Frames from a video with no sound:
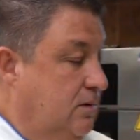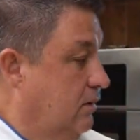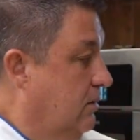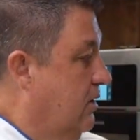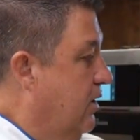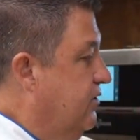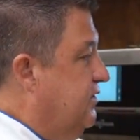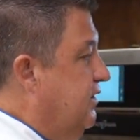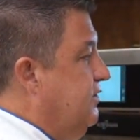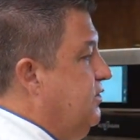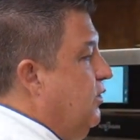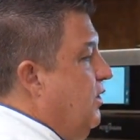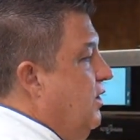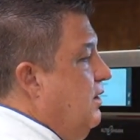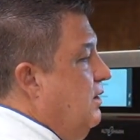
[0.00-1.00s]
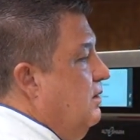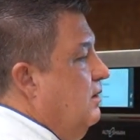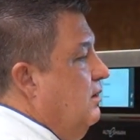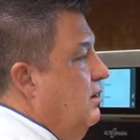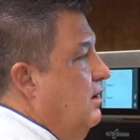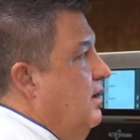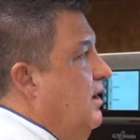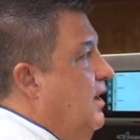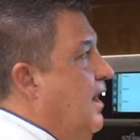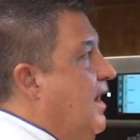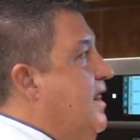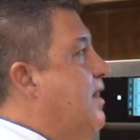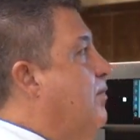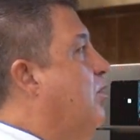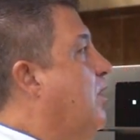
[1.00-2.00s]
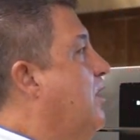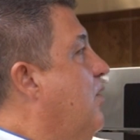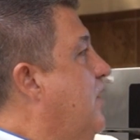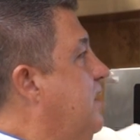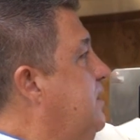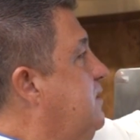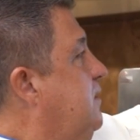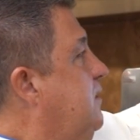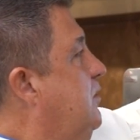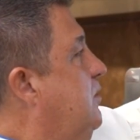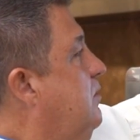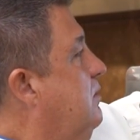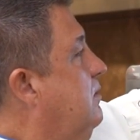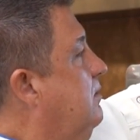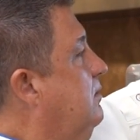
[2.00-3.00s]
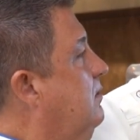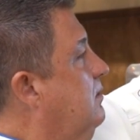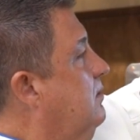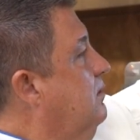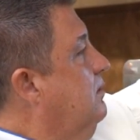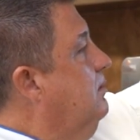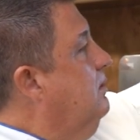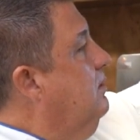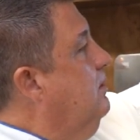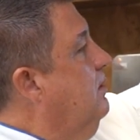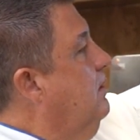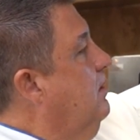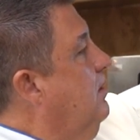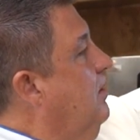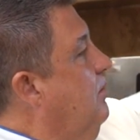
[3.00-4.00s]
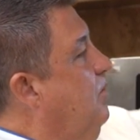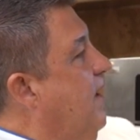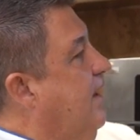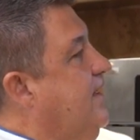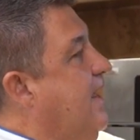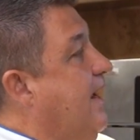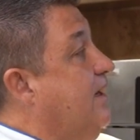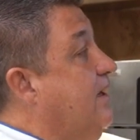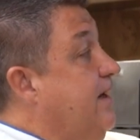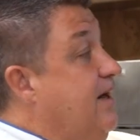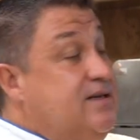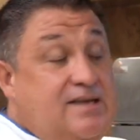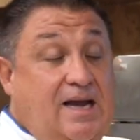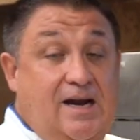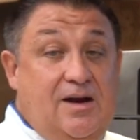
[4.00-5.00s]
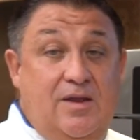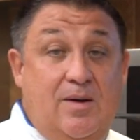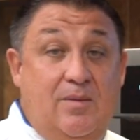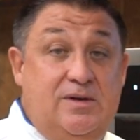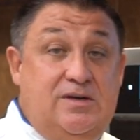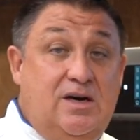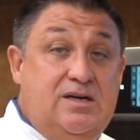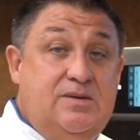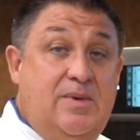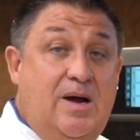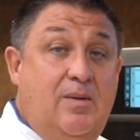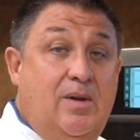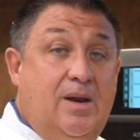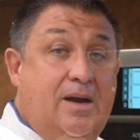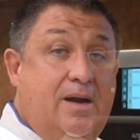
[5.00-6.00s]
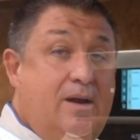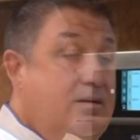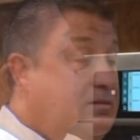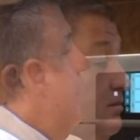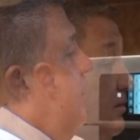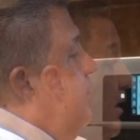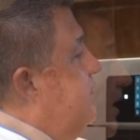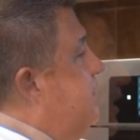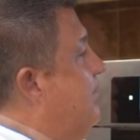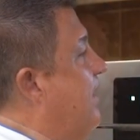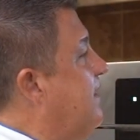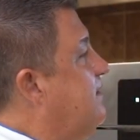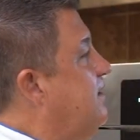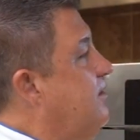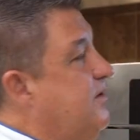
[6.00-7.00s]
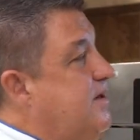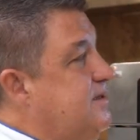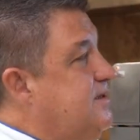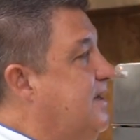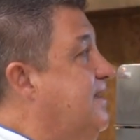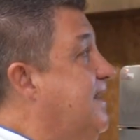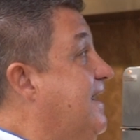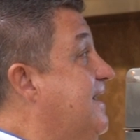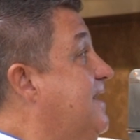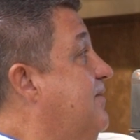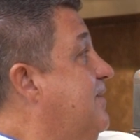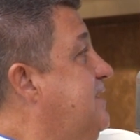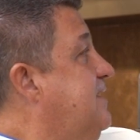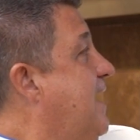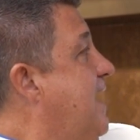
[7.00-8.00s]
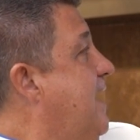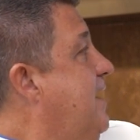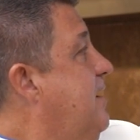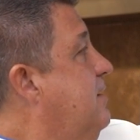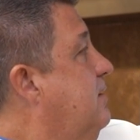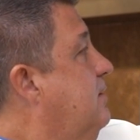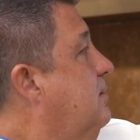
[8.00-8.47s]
close the door, and then we're going to pick that cleaning cycle that we talked about a while ago. Usually best to do this at the end of the day.